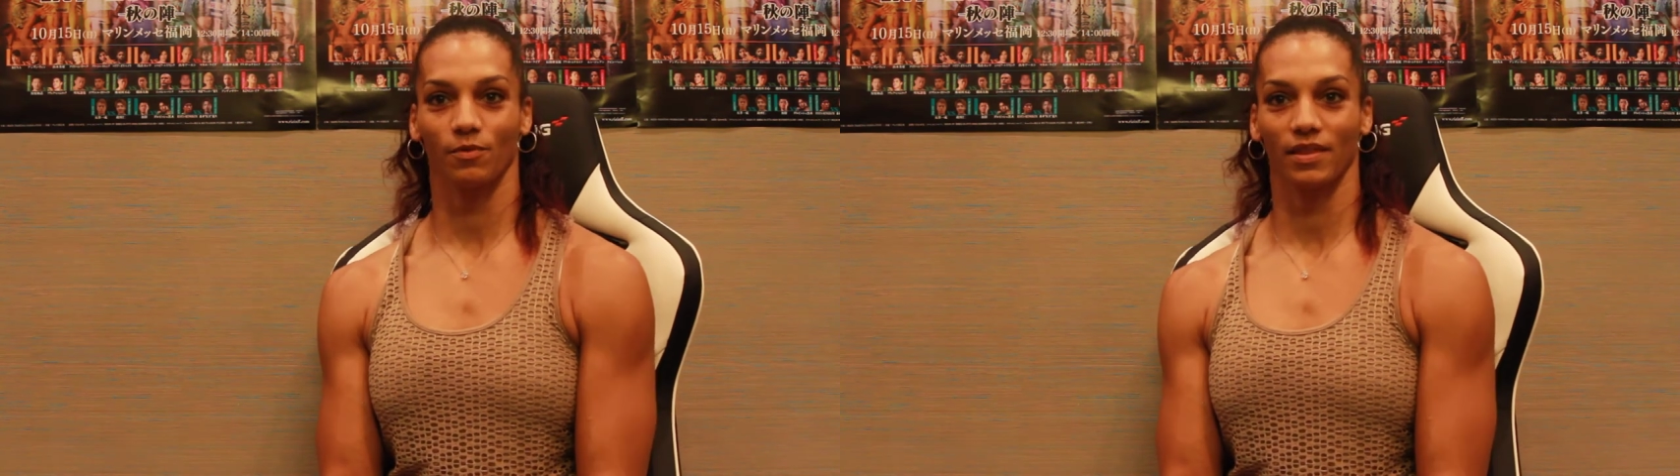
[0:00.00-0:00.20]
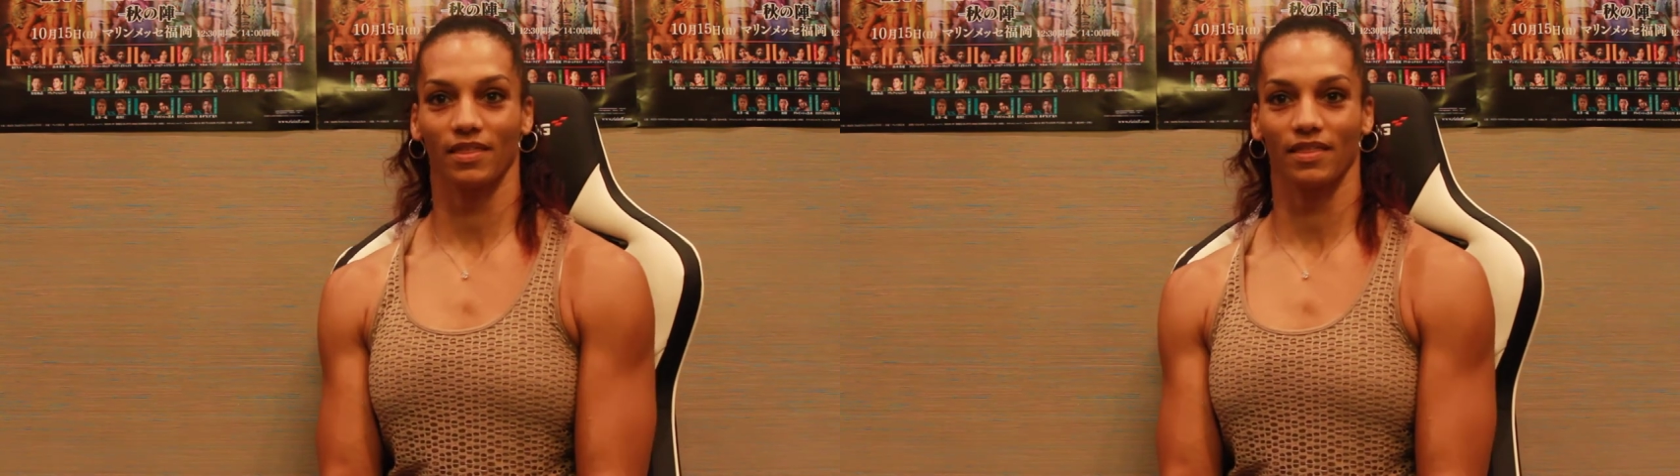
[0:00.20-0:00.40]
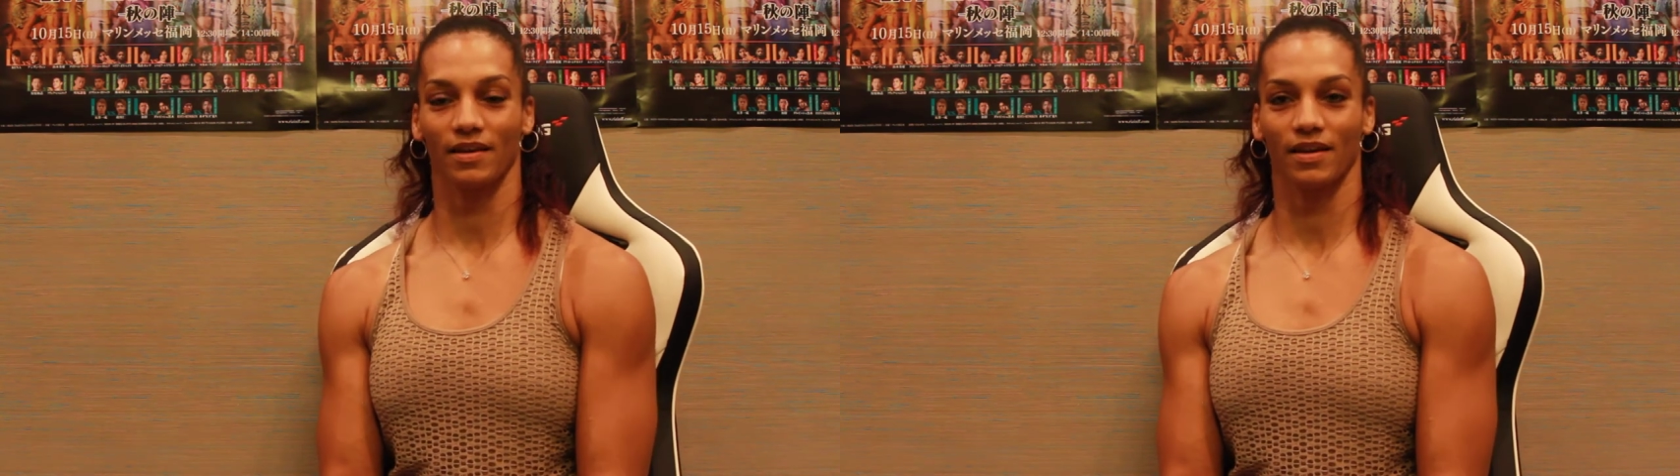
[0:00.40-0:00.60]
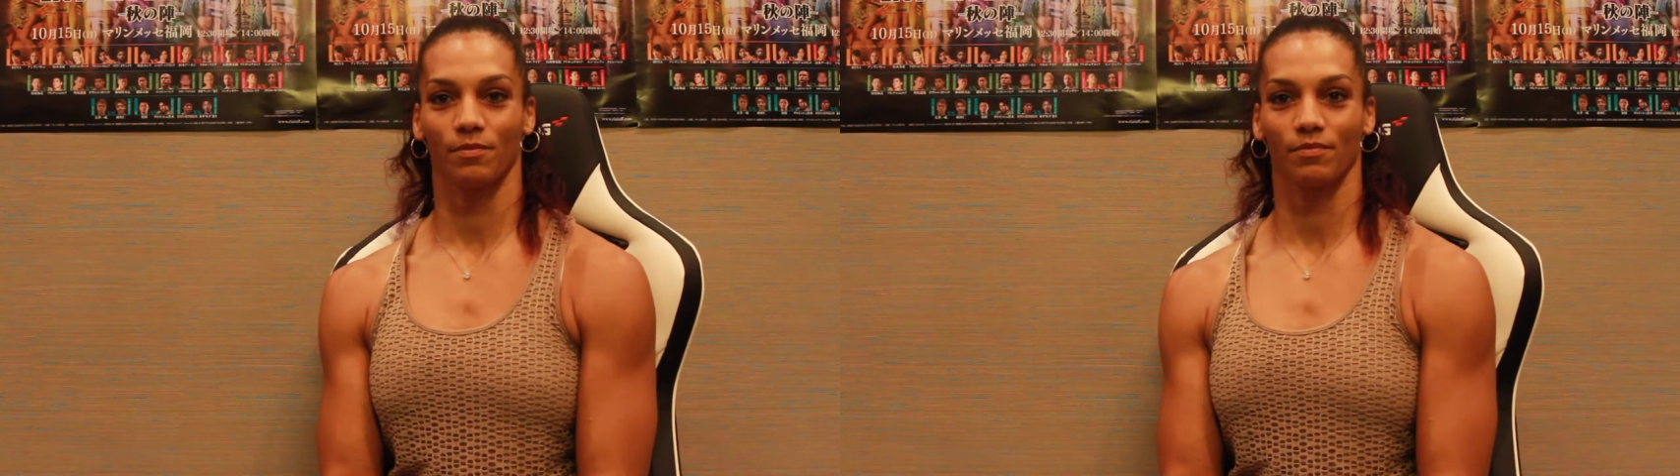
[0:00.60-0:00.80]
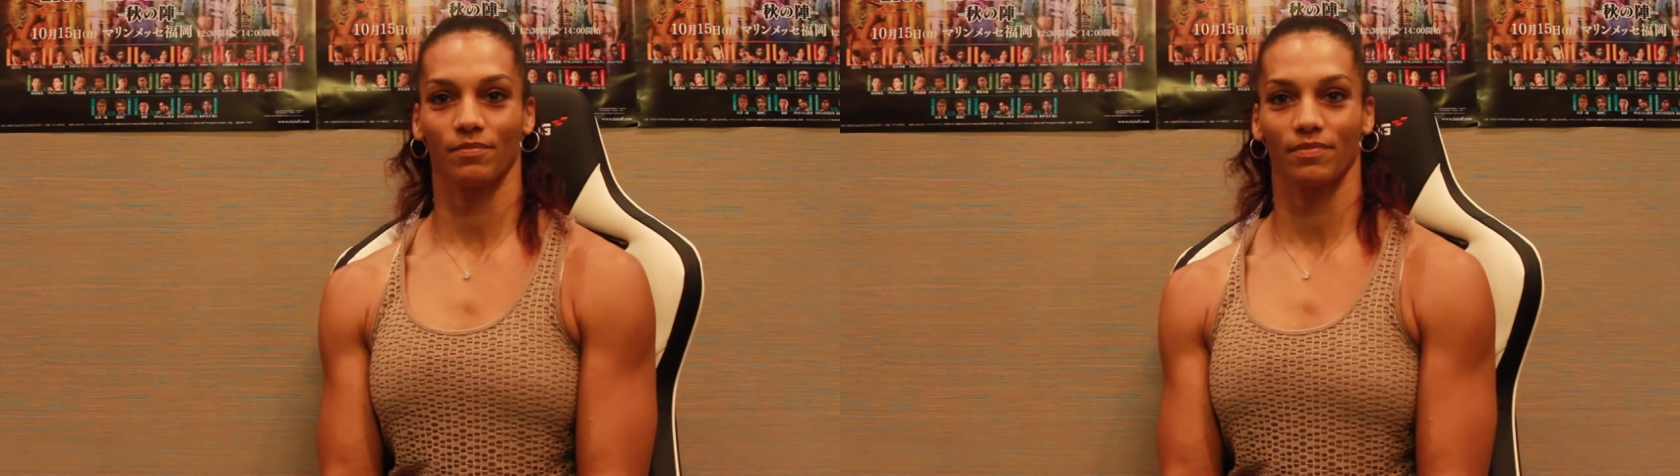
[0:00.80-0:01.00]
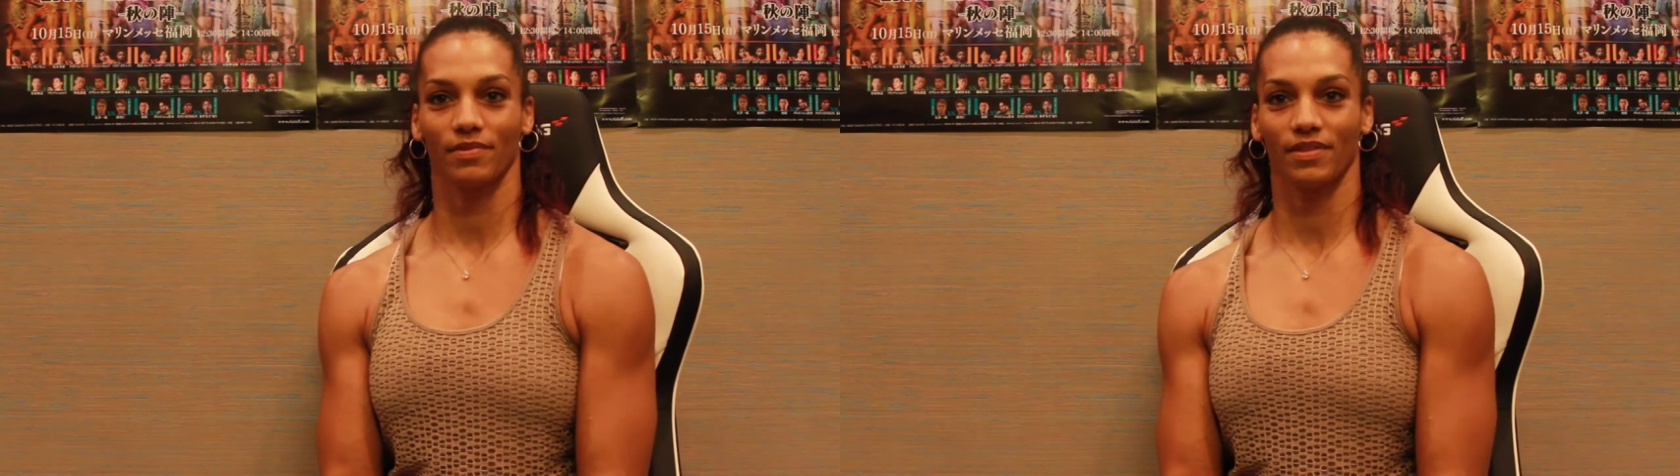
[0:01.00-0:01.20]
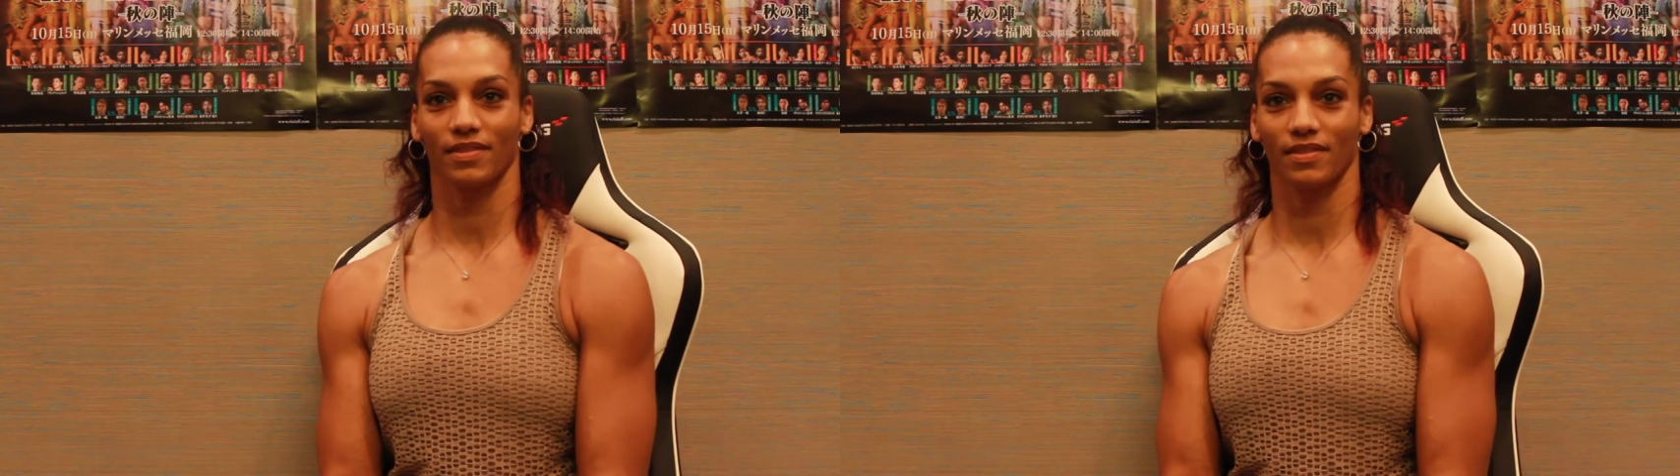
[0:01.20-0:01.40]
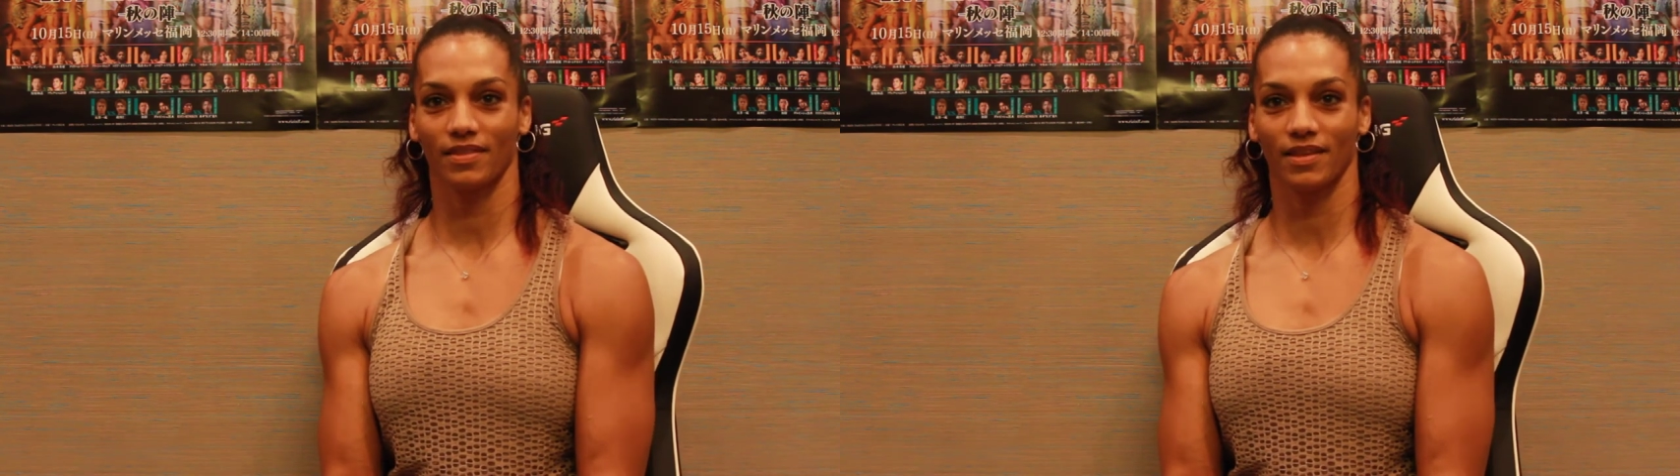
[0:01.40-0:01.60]

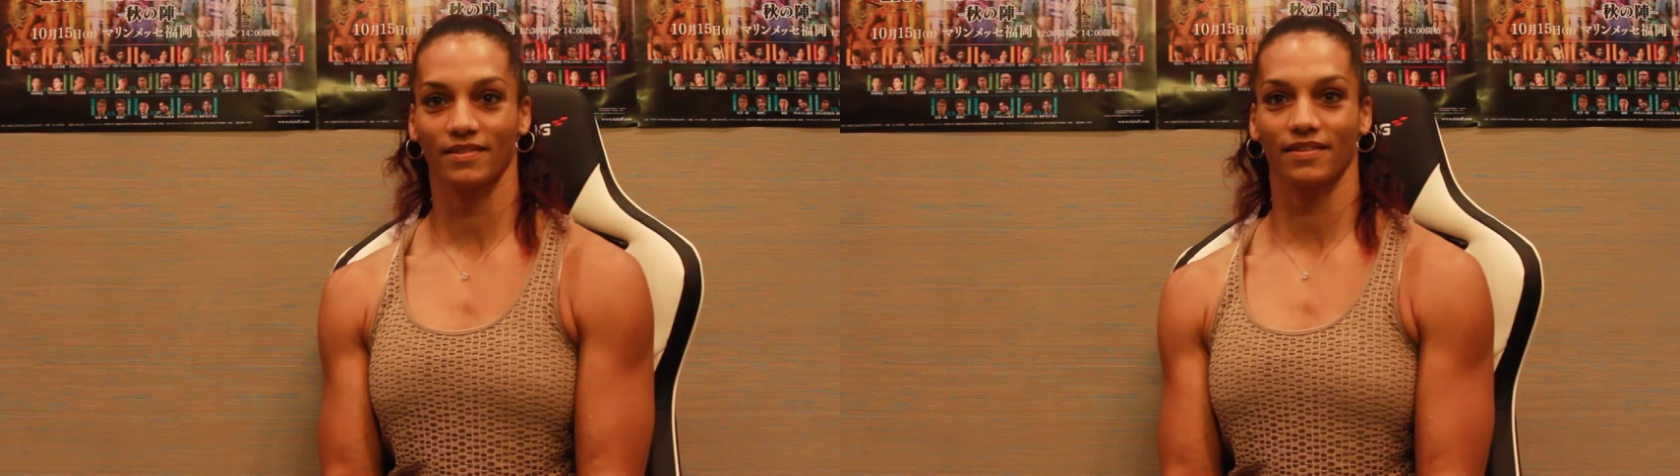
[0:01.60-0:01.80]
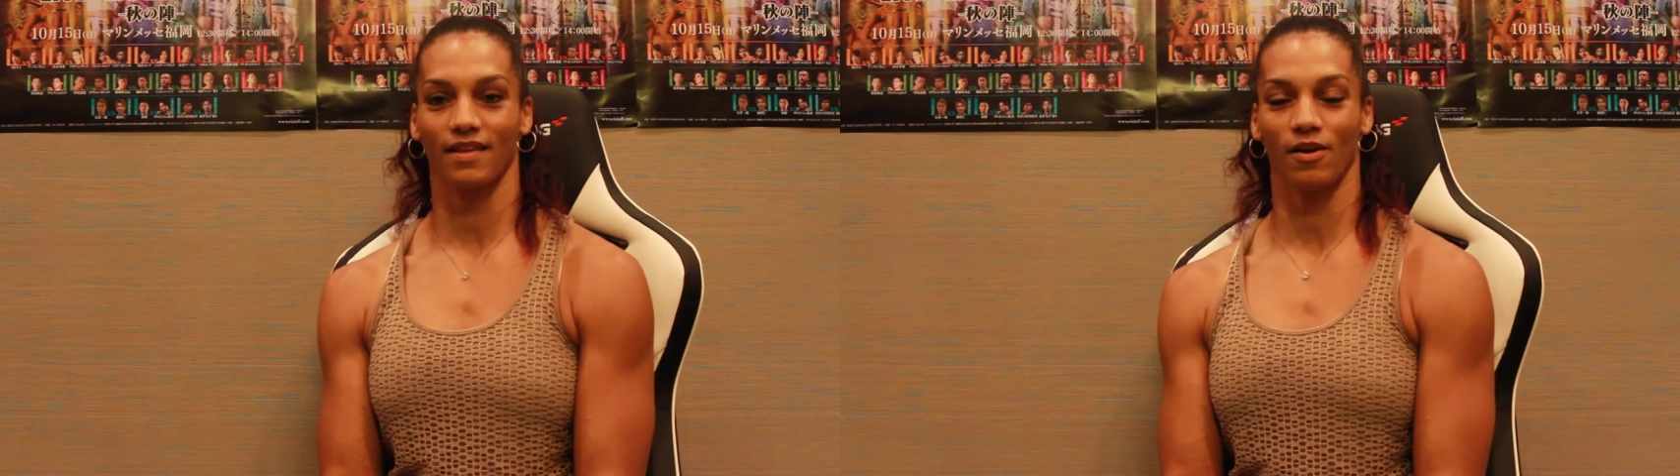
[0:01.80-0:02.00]
this